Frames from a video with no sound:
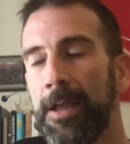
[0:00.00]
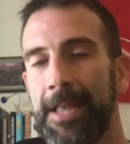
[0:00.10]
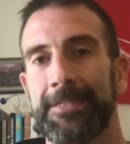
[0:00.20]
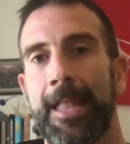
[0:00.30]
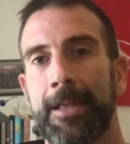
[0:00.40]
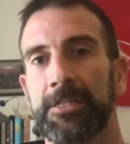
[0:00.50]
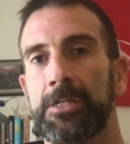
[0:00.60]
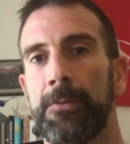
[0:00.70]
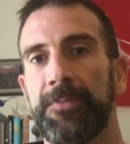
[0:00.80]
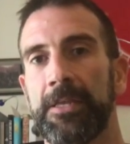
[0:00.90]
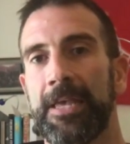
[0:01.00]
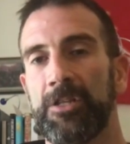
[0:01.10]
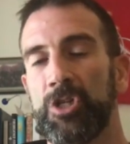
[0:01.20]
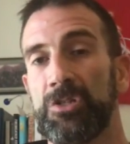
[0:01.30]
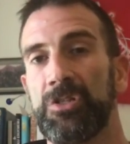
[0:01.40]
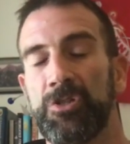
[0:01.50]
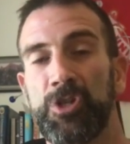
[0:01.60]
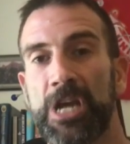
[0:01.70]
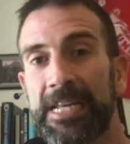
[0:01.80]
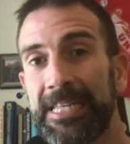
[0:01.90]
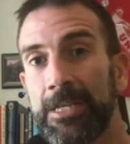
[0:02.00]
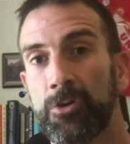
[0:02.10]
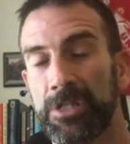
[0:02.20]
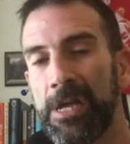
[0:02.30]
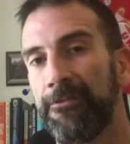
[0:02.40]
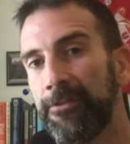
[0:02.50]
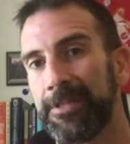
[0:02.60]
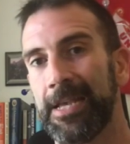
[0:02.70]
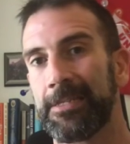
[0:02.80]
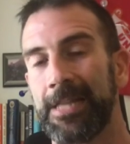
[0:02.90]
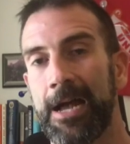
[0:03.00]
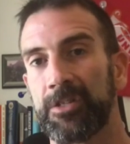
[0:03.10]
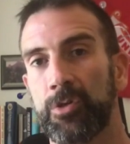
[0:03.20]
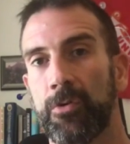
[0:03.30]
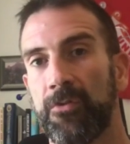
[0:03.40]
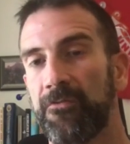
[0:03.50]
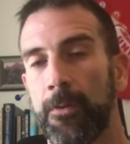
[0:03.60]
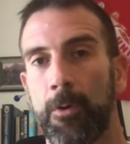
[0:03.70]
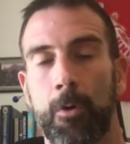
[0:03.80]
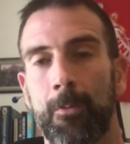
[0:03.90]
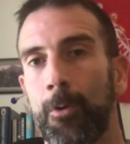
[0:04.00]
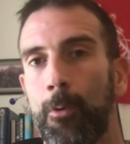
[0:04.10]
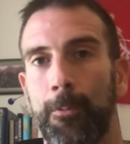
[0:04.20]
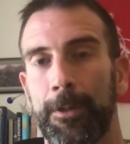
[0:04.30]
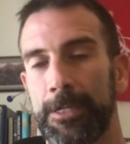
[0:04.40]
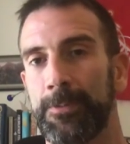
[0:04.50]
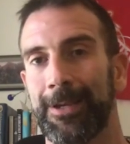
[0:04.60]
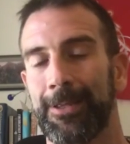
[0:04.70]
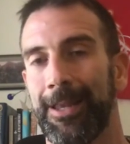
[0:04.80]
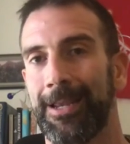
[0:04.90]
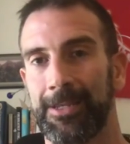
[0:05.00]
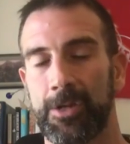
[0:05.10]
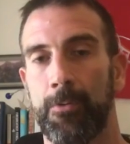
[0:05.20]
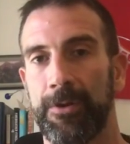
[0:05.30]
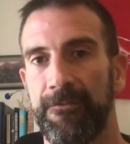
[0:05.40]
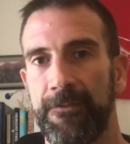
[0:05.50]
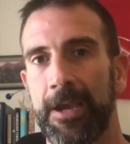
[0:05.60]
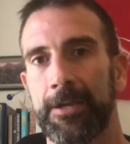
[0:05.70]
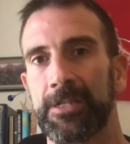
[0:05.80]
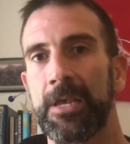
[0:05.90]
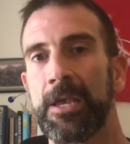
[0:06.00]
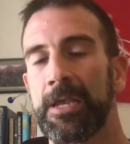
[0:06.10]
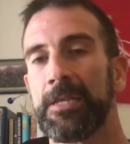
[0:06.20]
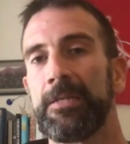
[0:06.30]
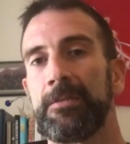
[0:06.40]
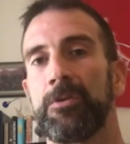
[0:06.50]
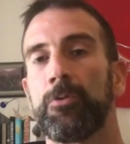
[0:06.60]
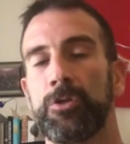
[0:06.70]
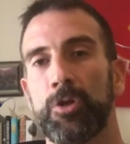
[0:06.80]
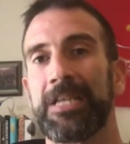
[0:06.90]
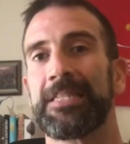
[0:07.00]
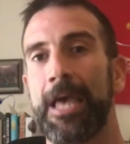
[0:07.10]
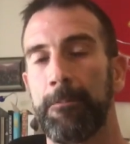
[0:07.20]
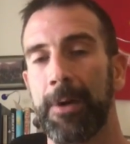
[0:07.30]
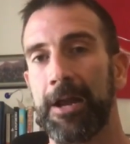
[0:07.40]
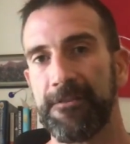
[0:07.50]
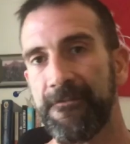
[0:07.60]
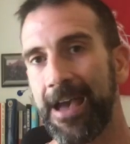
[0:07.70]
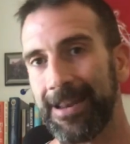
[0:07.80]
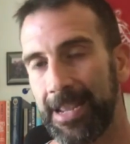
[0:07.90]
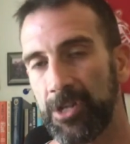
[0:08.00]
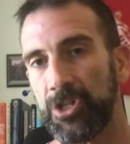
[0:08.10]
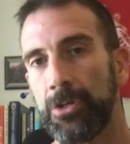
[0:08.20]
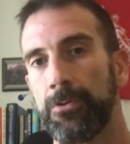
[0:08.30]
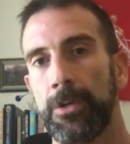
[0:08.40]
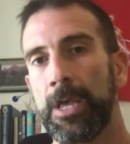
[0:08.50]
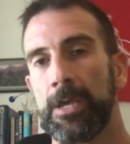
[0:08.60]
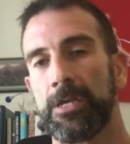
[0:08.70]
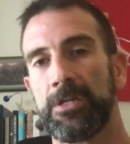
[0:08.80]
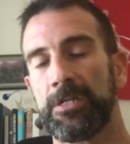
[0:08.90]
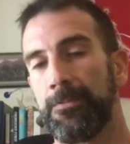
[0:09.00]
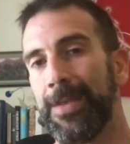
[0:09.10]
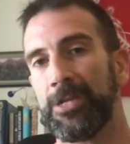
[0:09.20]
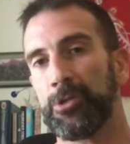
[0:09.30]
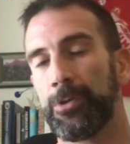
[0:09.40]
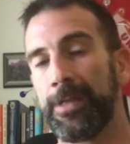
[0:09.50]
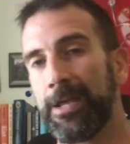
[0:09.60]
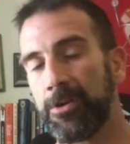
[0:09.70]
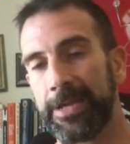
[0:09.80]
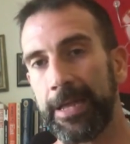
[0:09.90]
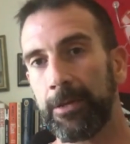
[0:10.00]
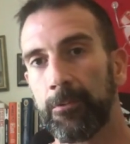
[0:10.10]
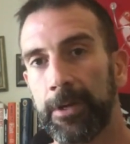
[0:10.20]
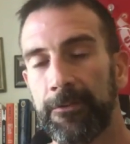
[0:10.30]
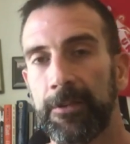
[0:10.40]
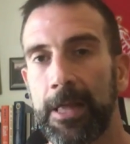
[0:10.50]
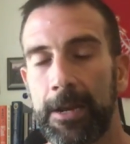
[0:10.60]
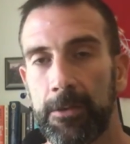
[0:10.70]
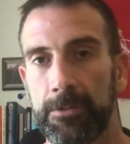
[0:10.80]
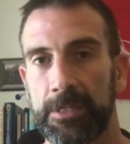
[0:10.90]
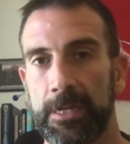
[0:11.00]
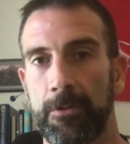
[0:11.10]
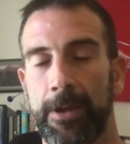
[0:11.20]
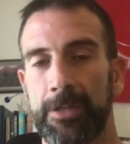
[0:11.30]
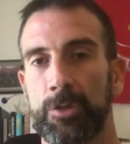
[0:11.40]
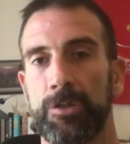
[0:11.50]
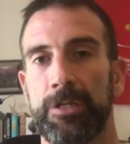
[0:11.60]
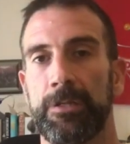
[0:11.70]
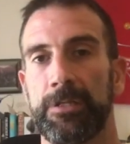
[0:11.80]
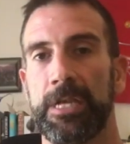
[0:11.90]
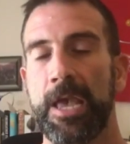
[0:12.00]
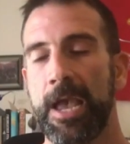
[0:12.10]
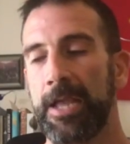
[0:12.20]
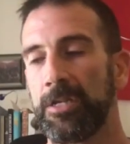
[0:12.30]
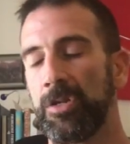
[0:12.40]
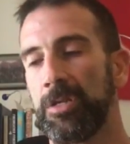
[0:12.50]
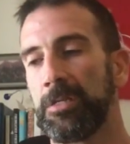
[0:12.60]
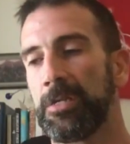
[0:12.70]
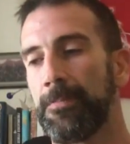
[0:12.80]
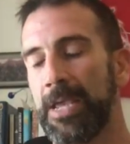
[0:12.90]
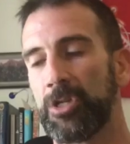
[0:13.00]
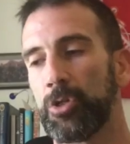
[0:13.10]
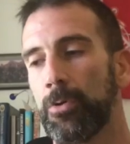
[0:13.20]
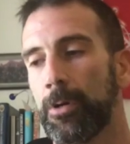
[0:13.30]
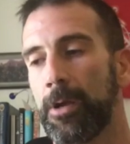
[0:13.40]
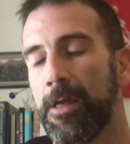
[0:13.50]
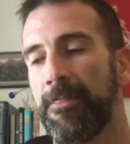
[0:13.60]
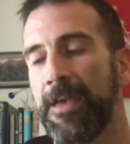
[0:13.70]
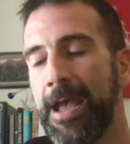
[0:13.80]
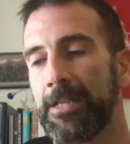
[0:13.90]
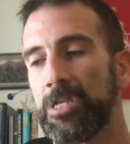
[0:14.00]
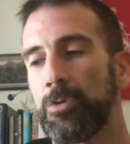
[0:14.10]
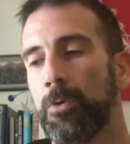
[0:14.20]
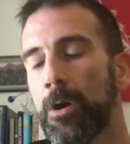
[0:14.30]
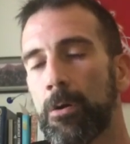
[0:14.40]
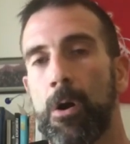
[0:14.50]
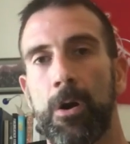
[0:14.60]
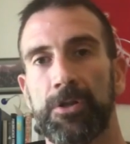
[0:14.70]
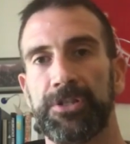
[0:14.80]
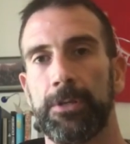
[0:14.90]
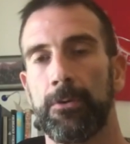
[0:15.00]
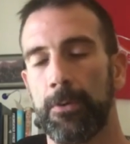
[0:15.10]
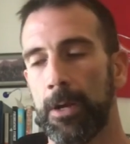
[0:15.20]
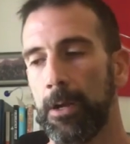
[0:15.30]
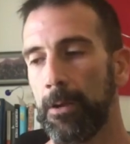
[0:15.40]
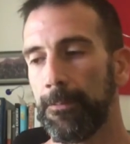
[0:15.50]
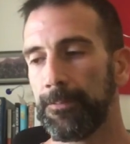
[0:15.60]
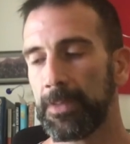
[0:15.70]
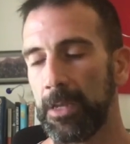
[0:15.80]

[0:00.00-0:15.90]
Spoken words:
It's not something that just injecting yourself with testosterone from a hormone replacement clinic is going to fix. You need to address that body fat issue. You need to make sure that you're getting rid of a lot of those xenoestrogens, and you need to make sure that you are also